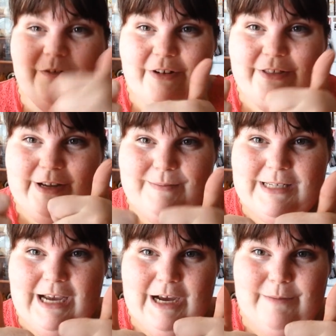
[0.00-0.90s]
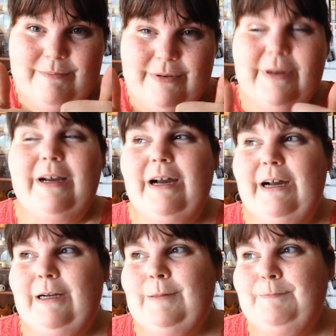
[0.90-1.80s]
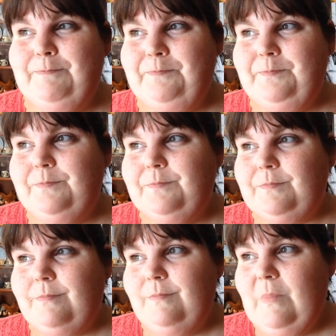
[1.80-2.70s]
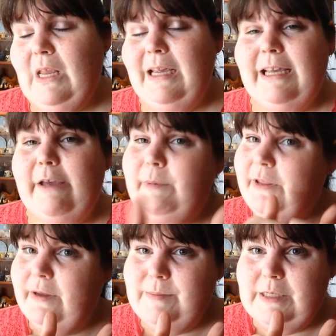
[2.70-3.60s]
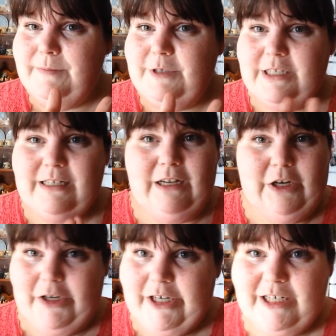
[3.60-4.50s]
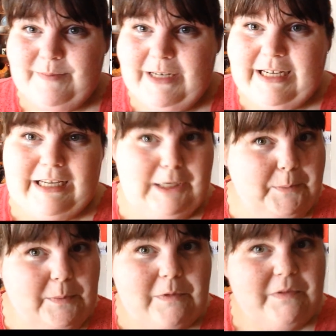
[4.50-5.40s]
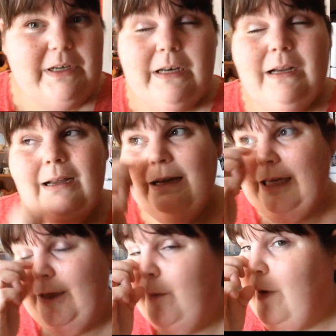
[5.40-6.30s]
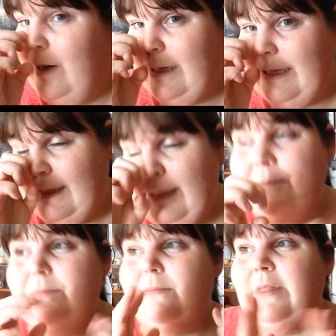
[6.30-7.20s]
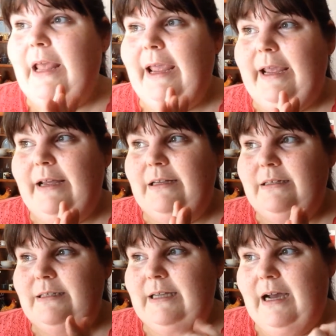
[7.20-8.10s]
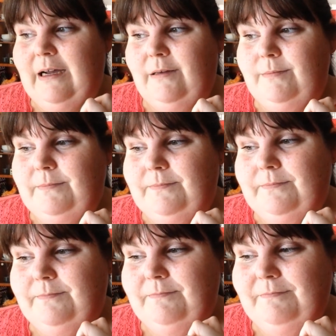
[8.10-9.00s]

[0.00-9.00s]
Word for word: give it a thumbs up. Um, give me a thumbs up just to encourage me to keep moving, keep walking. And um,